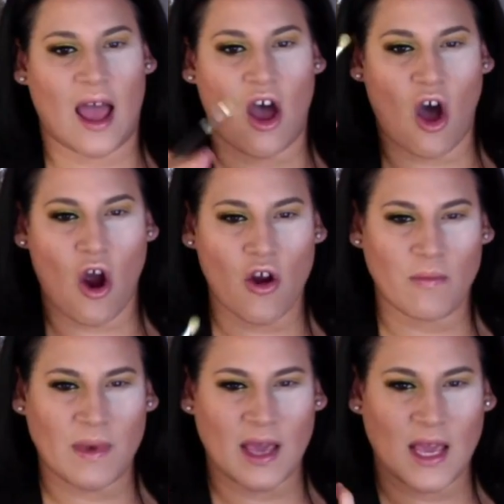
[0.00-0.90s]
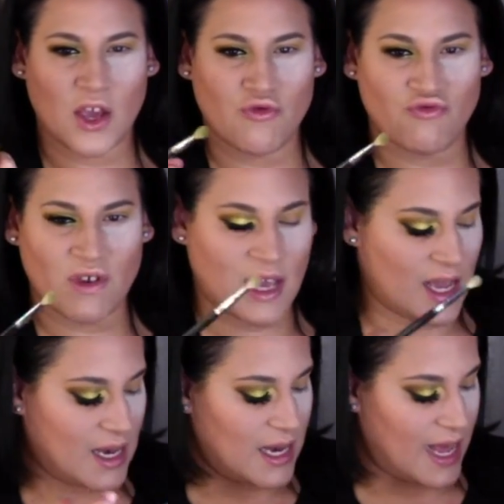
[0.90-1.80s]
that army
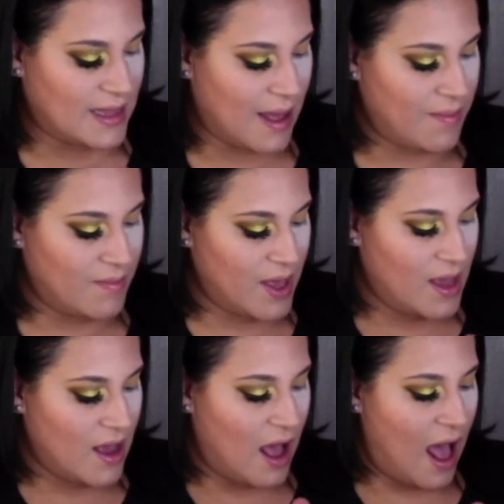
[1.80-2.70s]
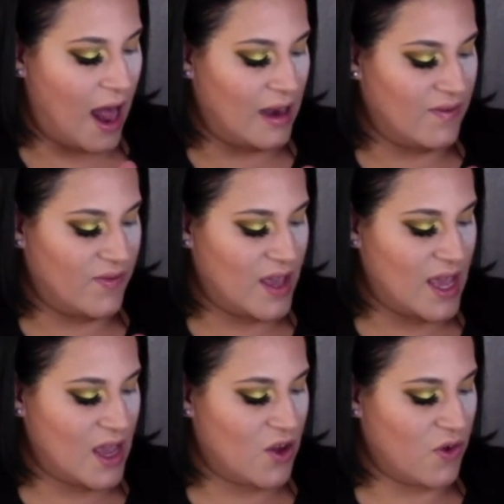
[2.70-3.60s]
green, like that
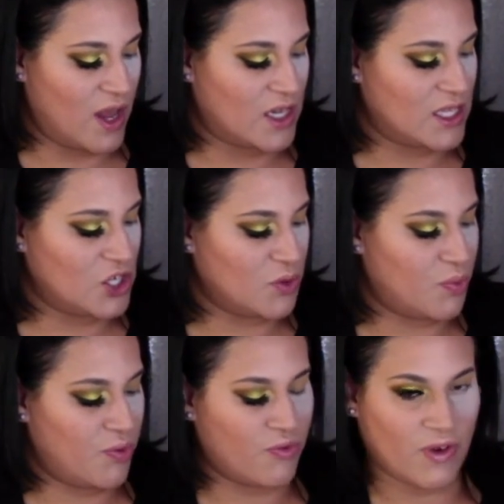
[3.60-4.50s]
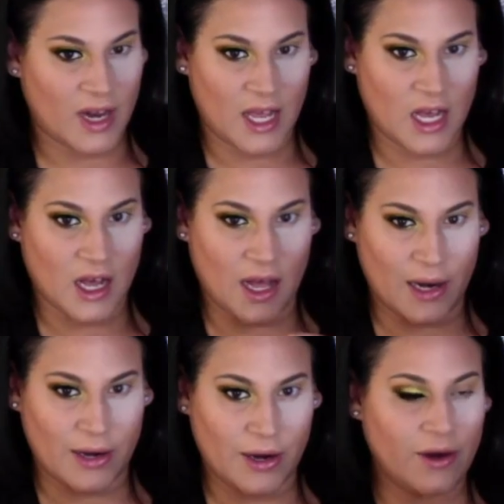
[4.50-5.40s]
olivey green, such a pretty
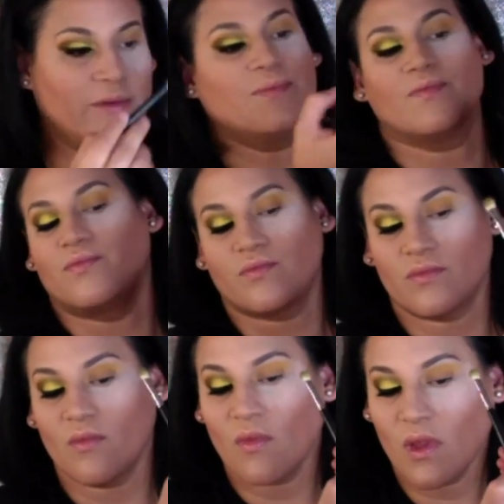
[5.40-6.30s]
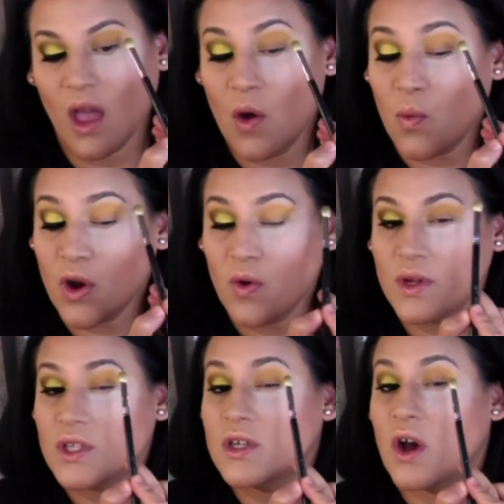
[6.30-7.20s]
color. And we're
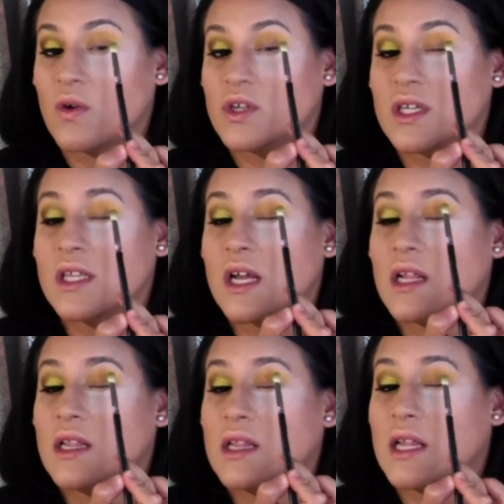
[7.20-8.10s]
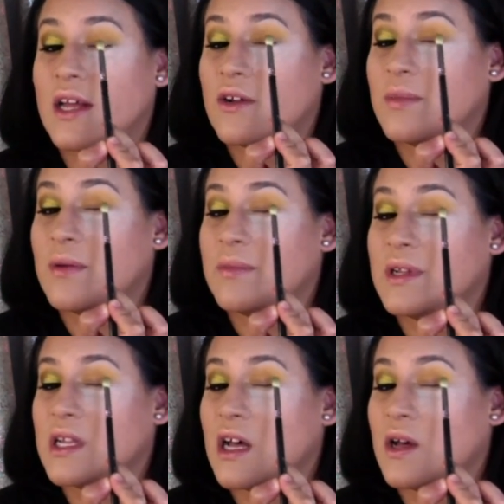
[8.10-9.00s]
going to go just a little bit
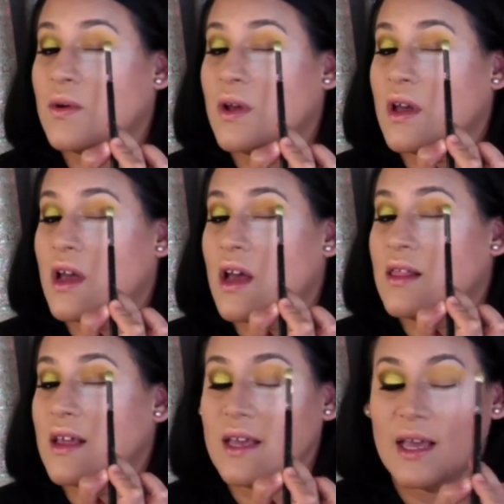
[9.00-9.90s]
below the